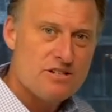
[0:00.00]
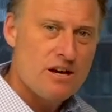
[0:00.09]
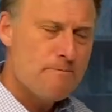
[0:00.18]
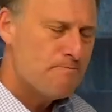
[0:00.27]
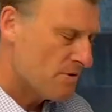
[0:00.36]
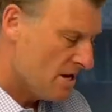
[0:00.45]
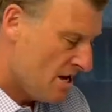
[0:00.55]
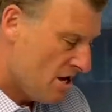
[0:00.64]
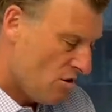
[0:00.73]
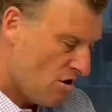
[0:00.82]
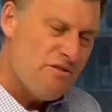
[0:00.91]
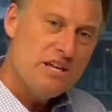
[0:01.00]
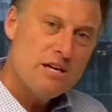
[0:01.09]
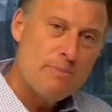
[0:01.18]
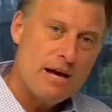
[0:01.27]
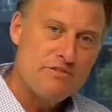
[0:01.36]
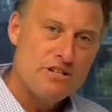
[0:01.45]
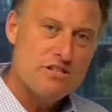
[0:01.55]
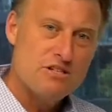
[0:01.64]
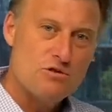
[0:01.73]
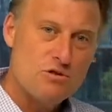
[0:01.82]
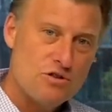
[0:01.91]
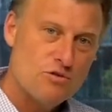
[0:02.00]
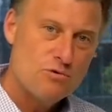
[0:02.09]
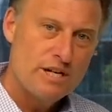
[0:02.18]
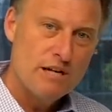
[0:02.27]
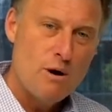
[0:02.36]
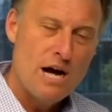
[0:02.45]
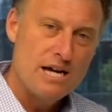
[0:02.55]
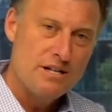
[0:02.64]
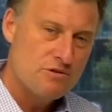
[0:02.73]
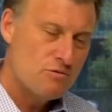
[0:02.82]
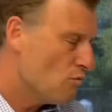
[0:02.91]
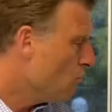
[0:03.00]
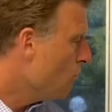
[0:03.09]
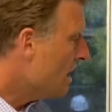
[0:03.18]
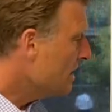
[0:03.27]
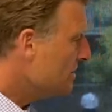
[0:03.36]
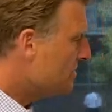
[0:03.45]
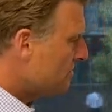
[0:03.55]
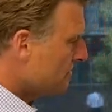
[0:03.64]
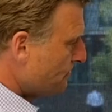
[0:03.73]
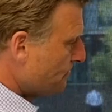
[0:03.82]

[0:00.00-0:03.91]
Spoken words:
So I think about this in sort of three ways. One is